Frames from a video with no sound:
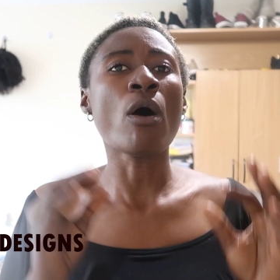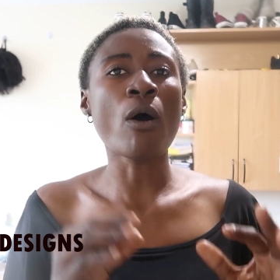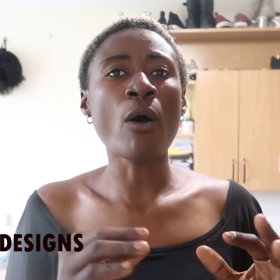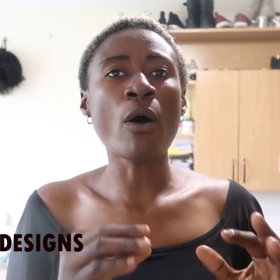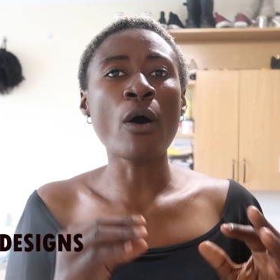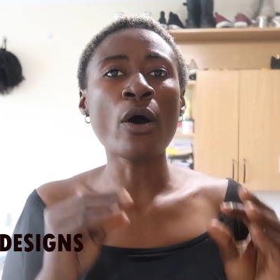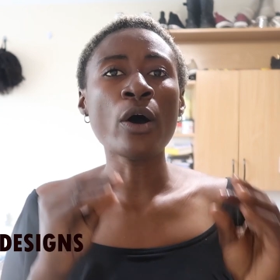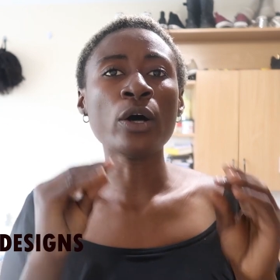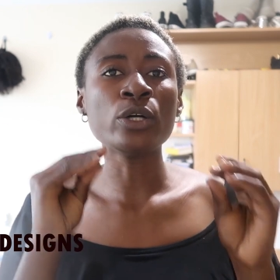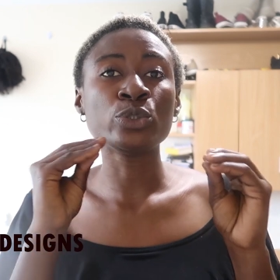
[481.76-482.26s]

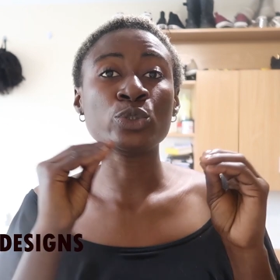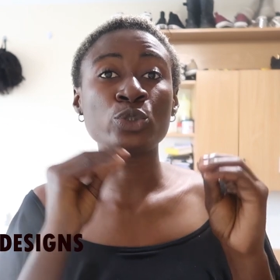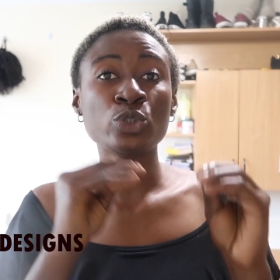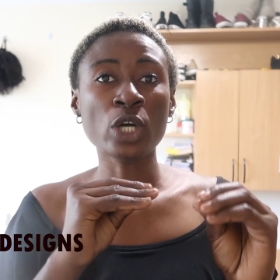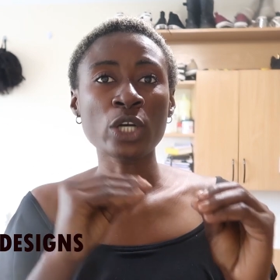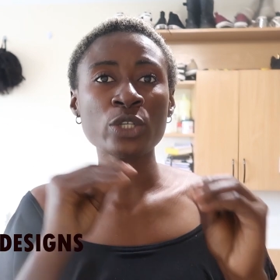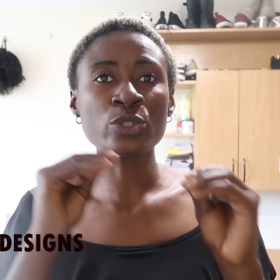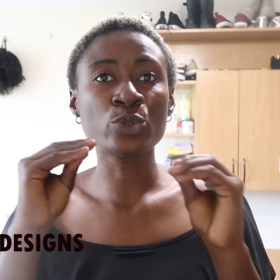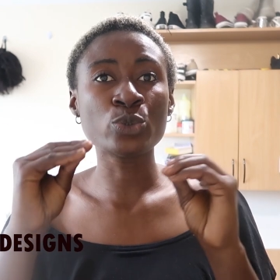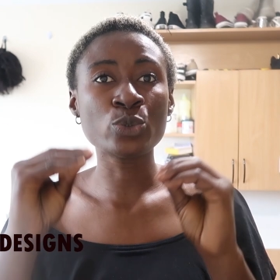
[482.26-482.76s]
or
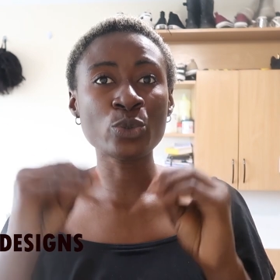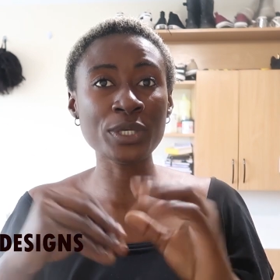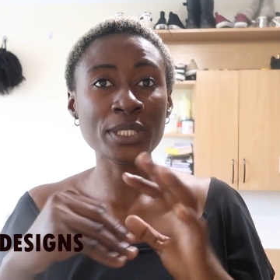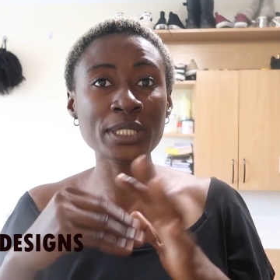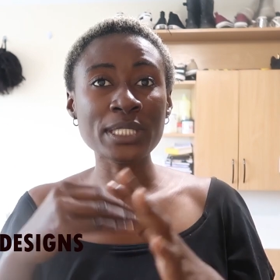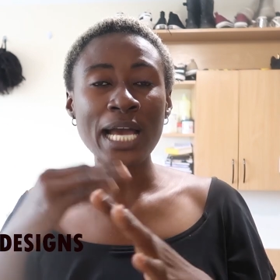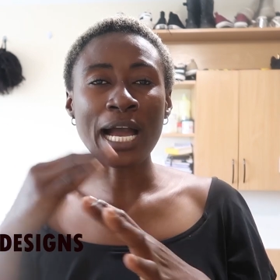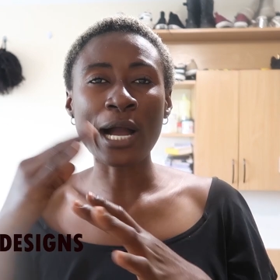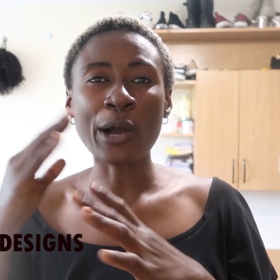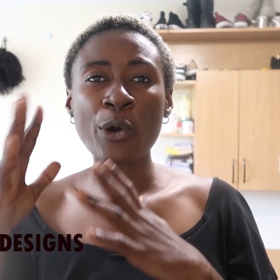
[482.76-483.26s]
just do
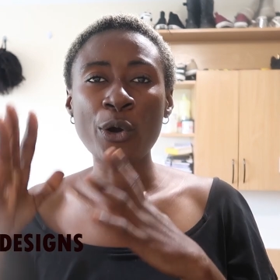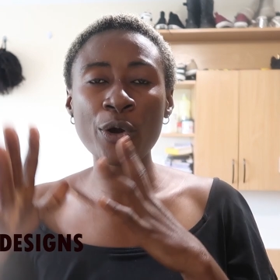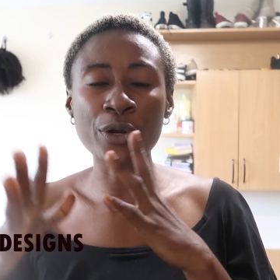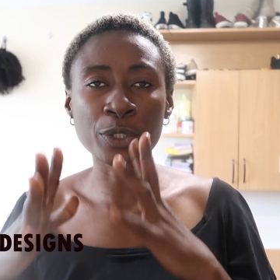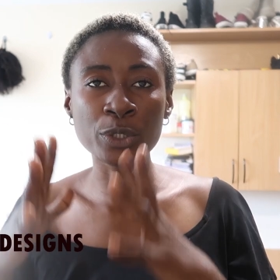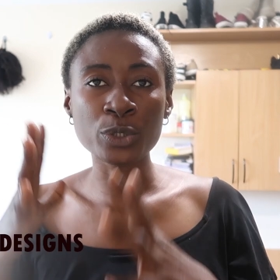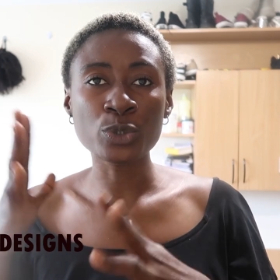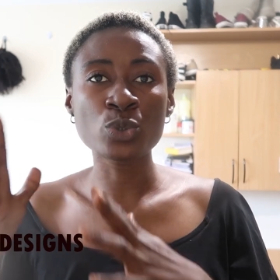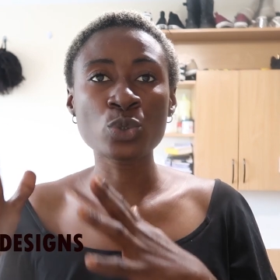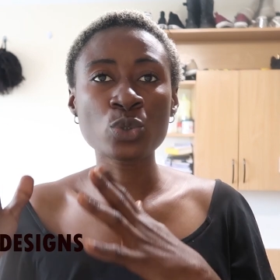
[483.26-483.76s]
it
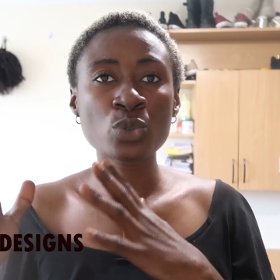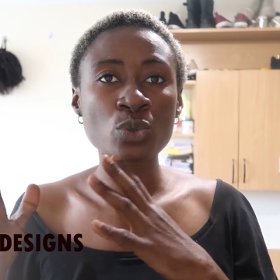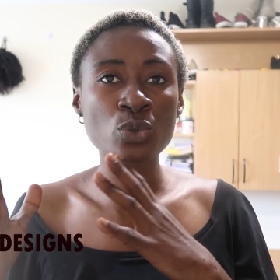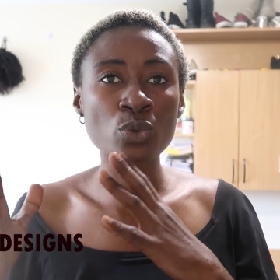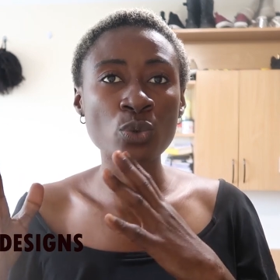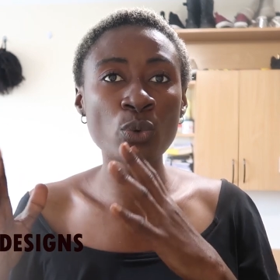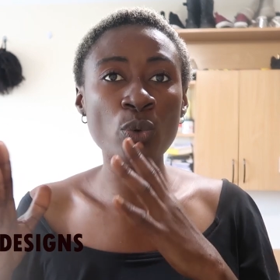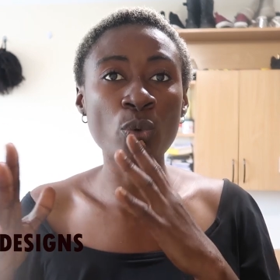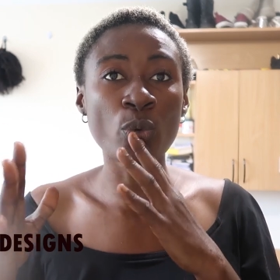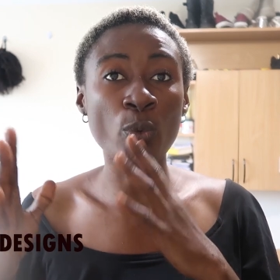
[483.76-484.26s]
according
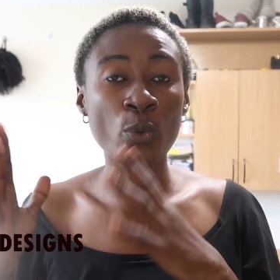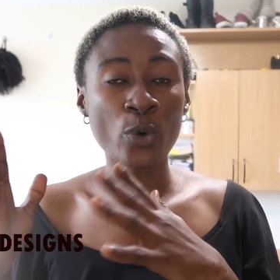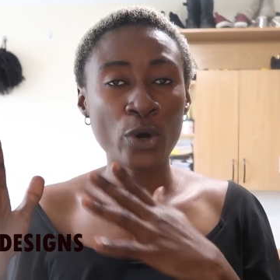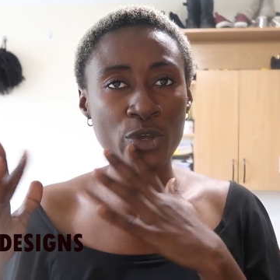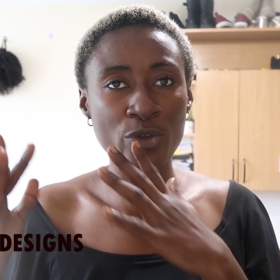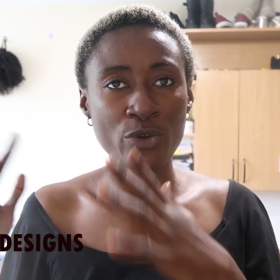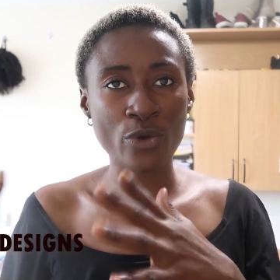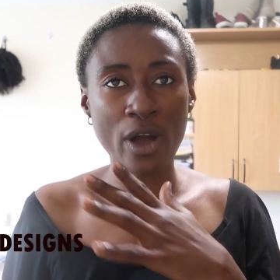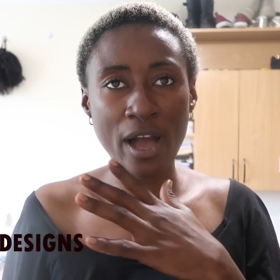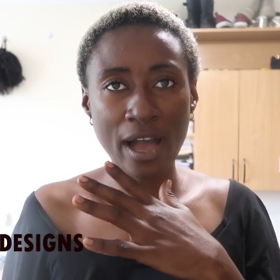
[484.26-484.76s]
to
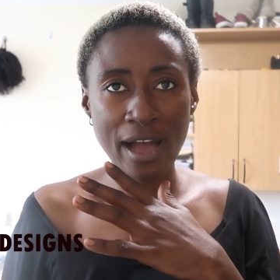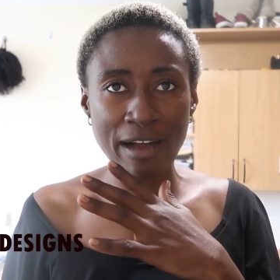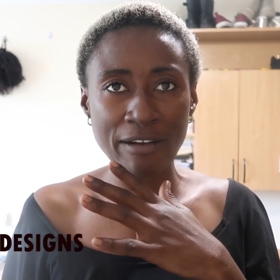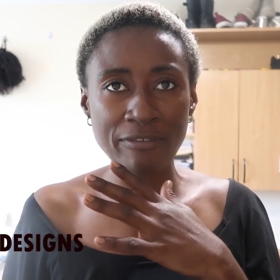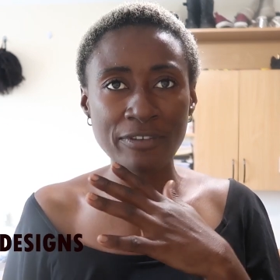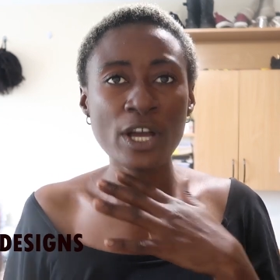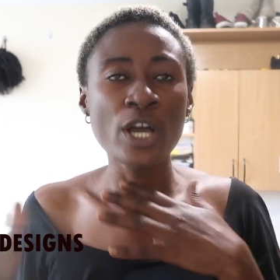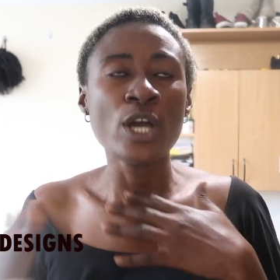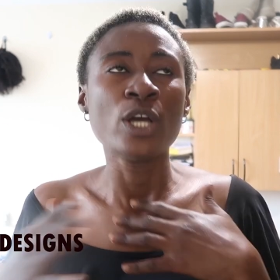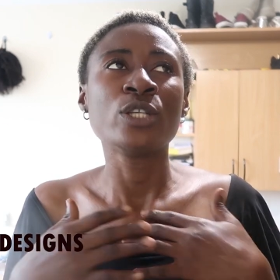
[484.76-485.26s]
what you
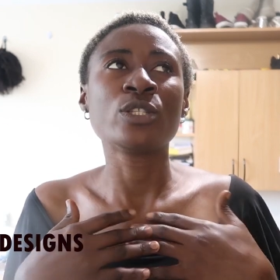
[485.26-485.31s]
have.